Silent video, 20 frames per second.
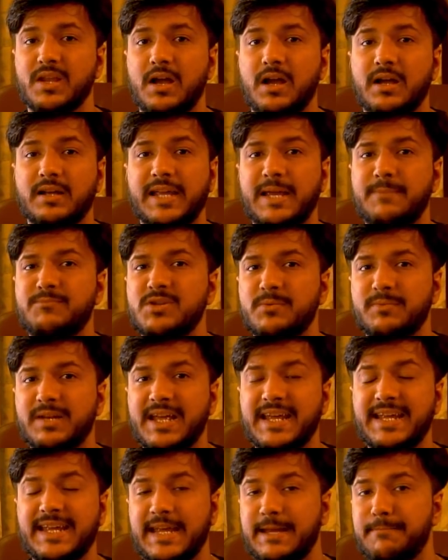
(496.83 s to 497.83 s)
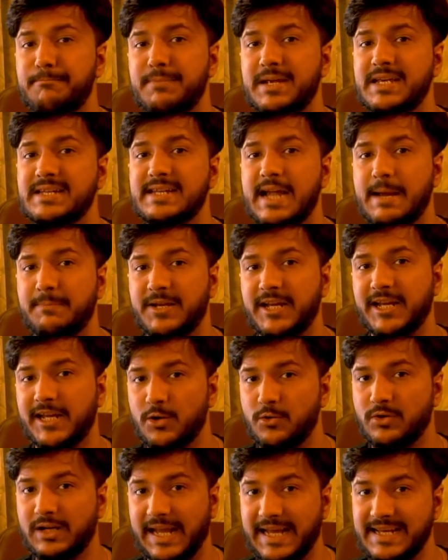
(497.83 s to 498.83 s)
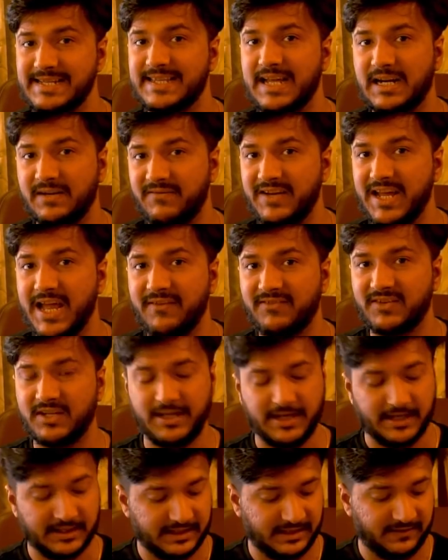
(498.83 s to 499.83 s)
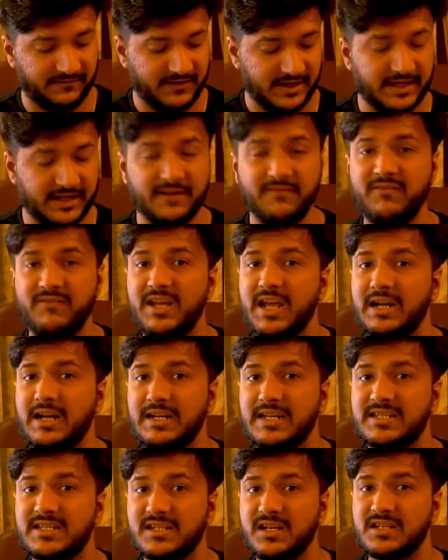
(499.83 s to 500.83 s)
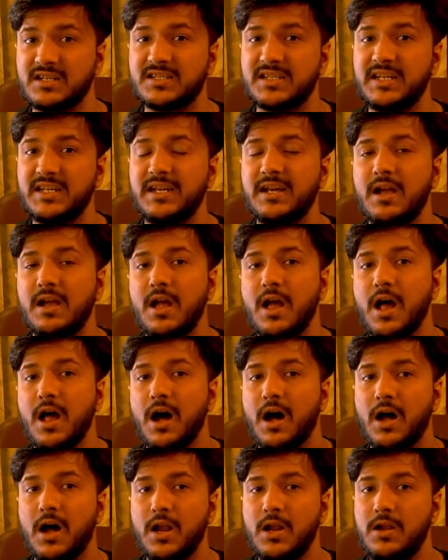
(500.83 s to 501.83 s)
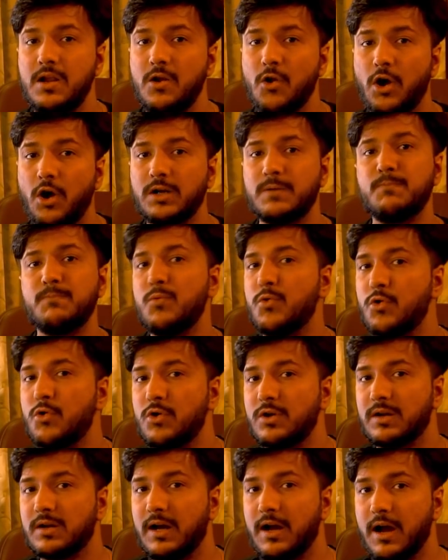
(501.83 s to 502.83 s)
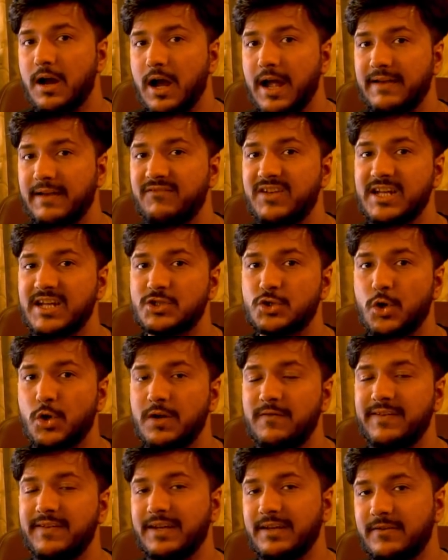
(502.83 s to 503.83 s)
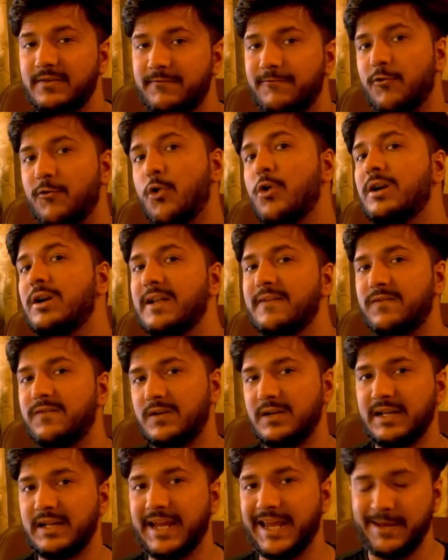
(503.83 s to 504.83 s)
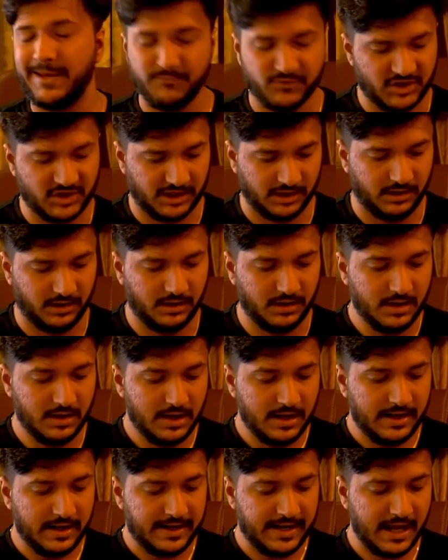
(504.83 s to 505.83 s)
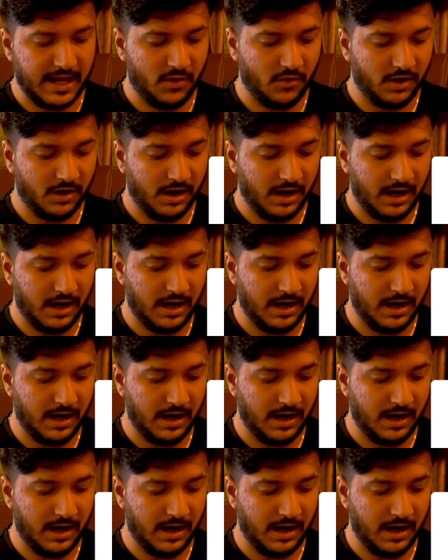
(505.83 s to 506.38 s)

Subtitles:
a Capgemini game-based aptitude test that we have created, wherein we are discussing a lot more and we are solving 4 different games here. Now,